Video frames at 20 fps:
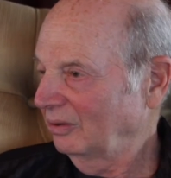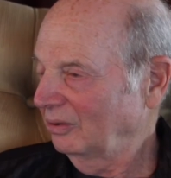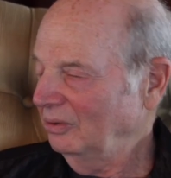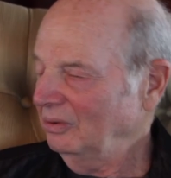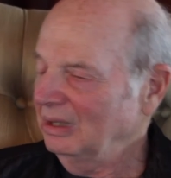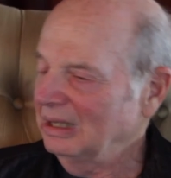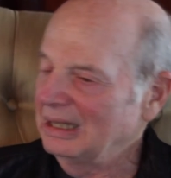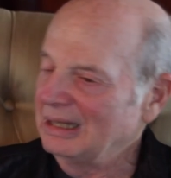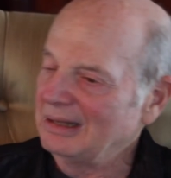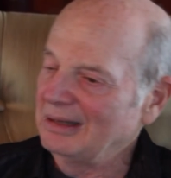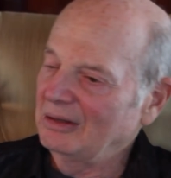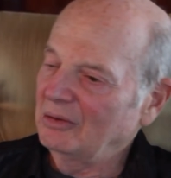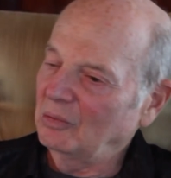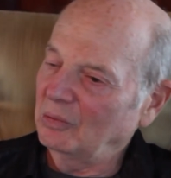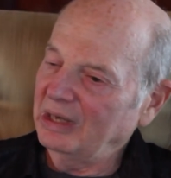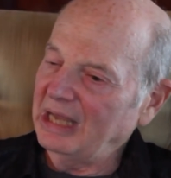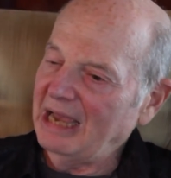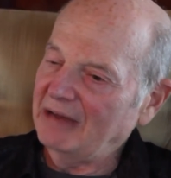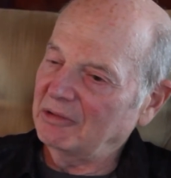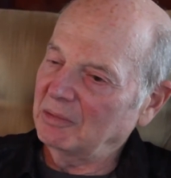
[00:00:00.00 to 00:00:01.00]
do.
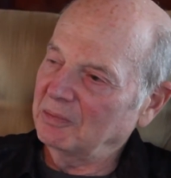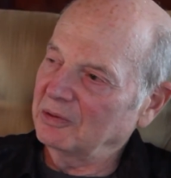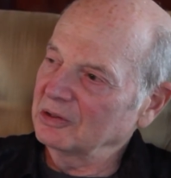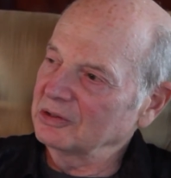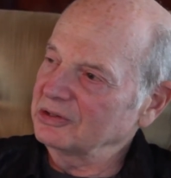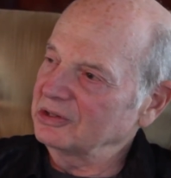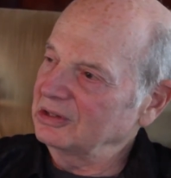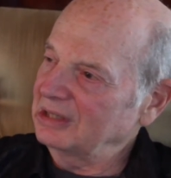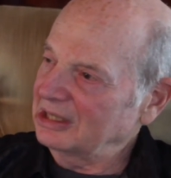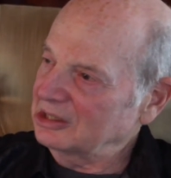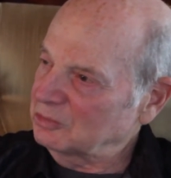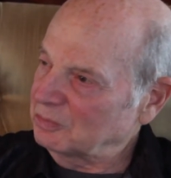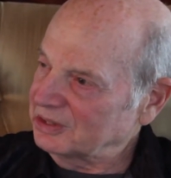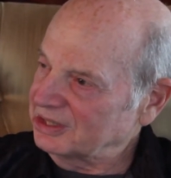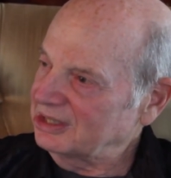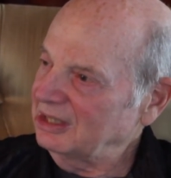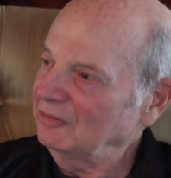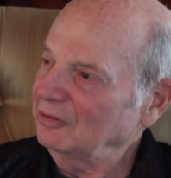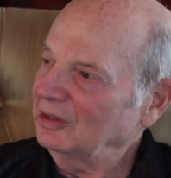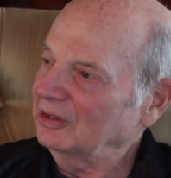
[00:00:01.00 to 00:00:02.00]
We have a person that's
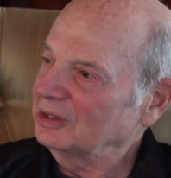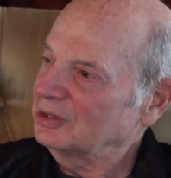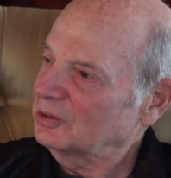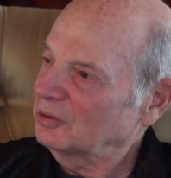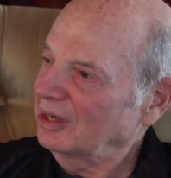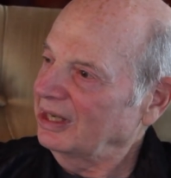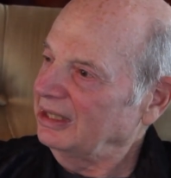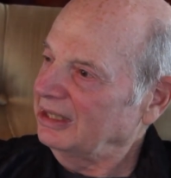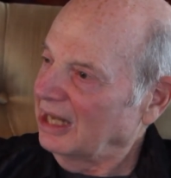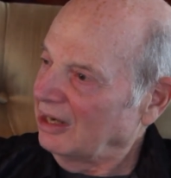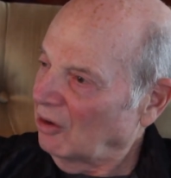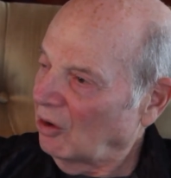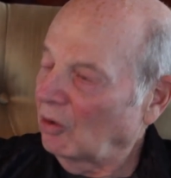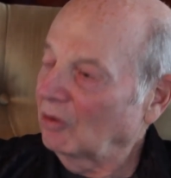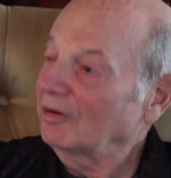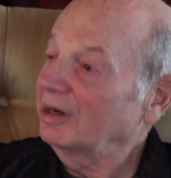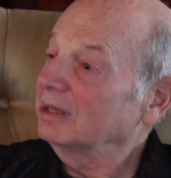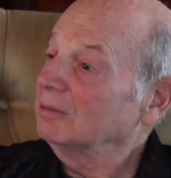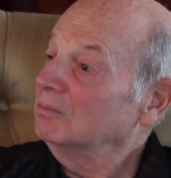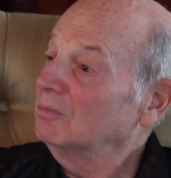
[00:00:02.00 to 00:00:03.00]
specifically trained and
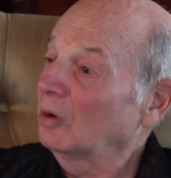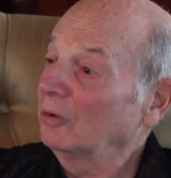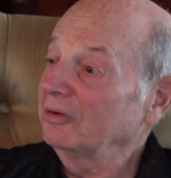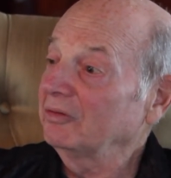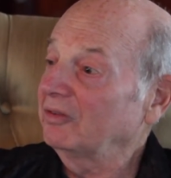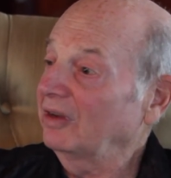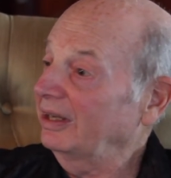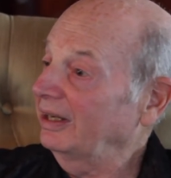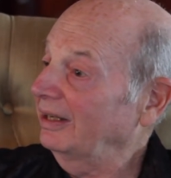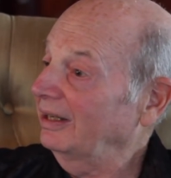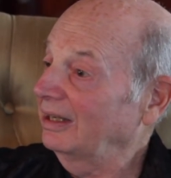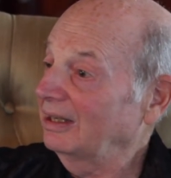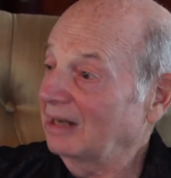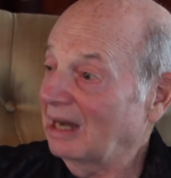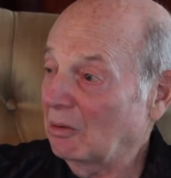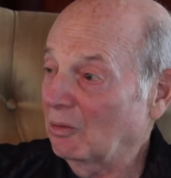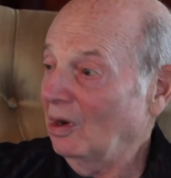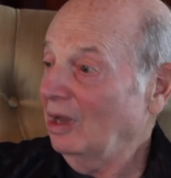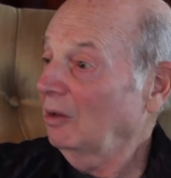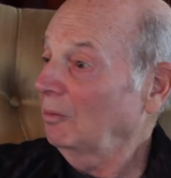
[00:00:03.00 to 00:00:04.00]
already motivated
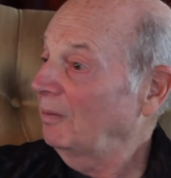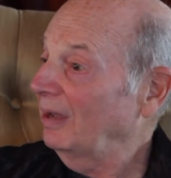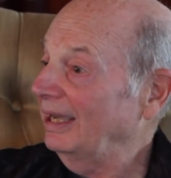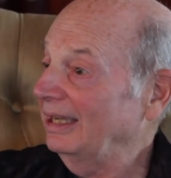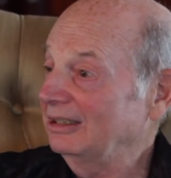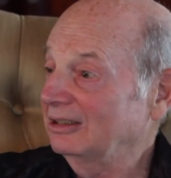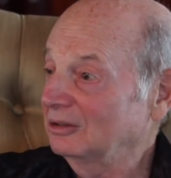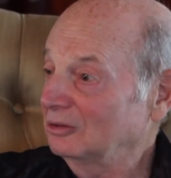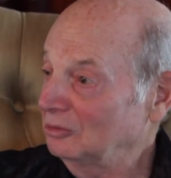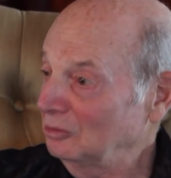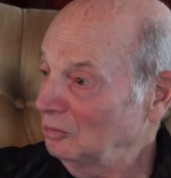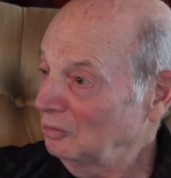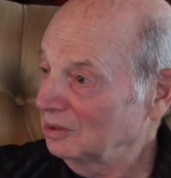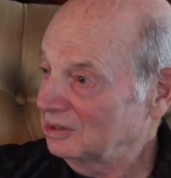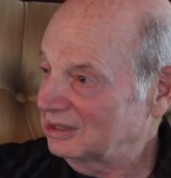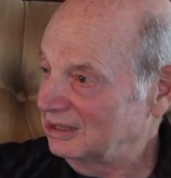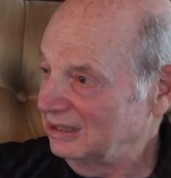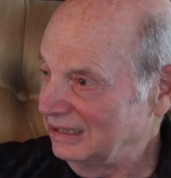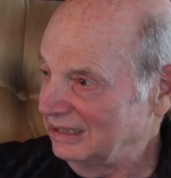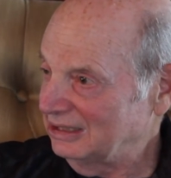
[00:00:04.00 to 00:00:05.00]
and well paid to do
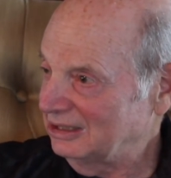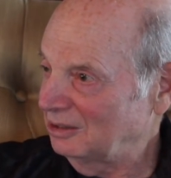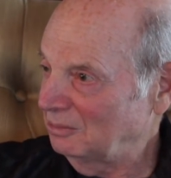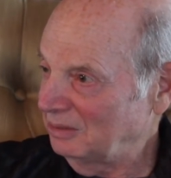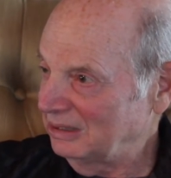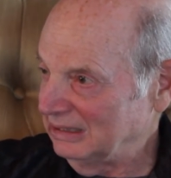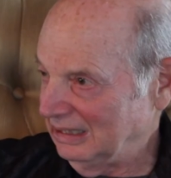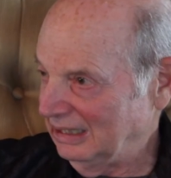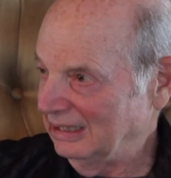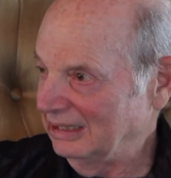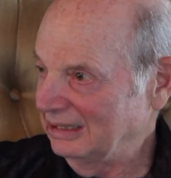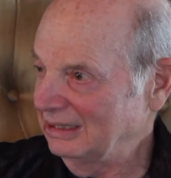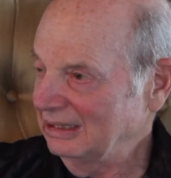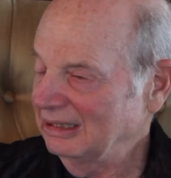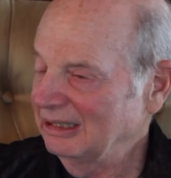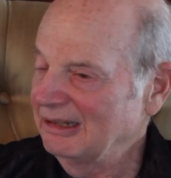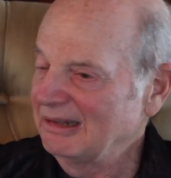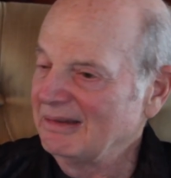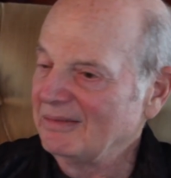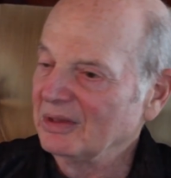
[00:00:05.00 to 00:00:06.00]
what needs to be done.
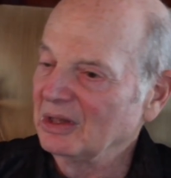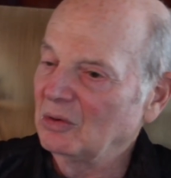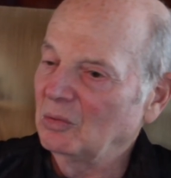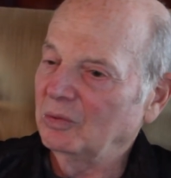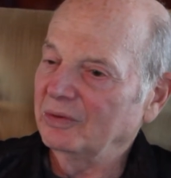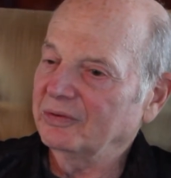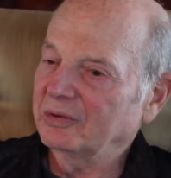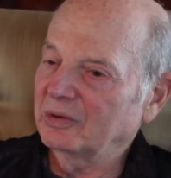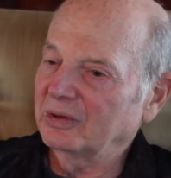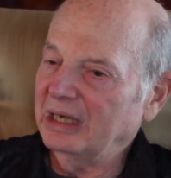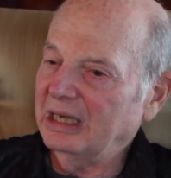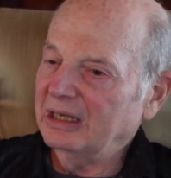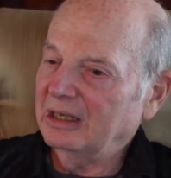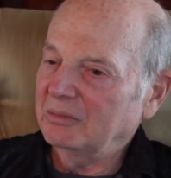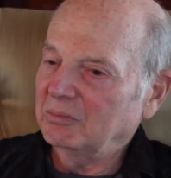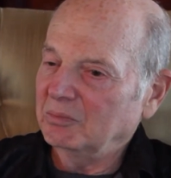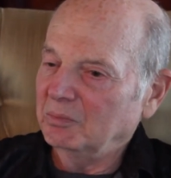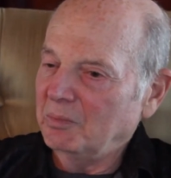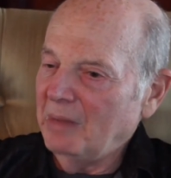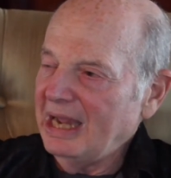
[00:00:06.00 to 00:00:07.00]
We've
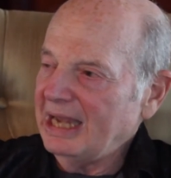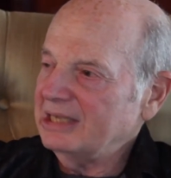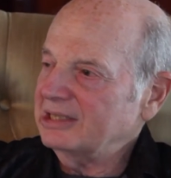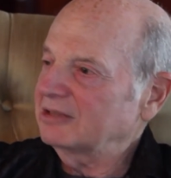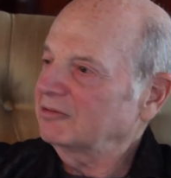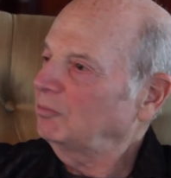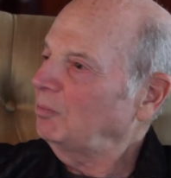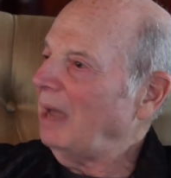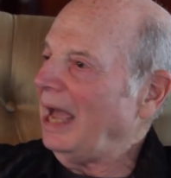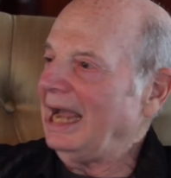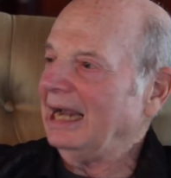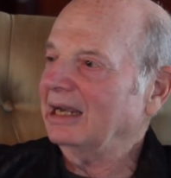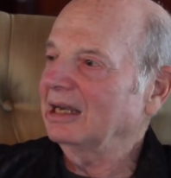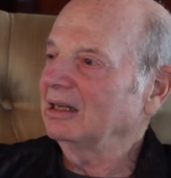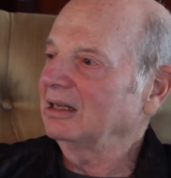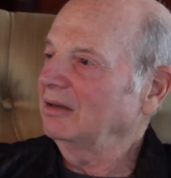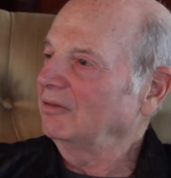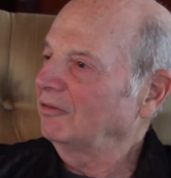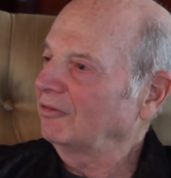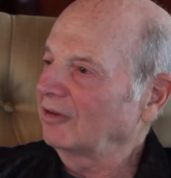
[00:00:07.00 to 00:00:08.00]
created massive back
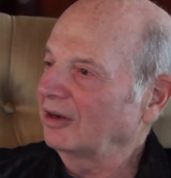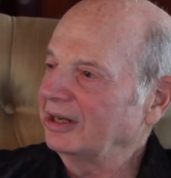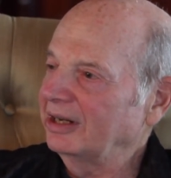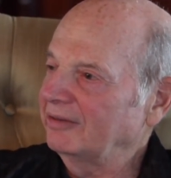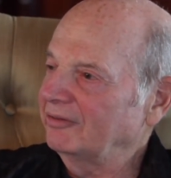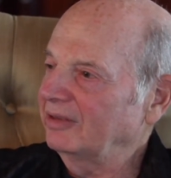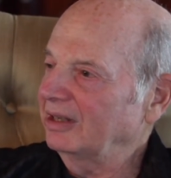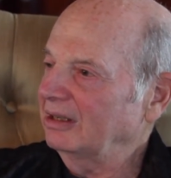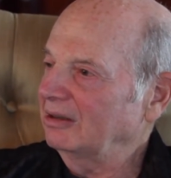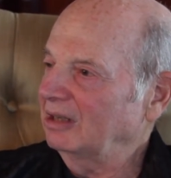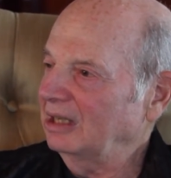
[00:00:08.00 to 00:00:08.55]
end and front end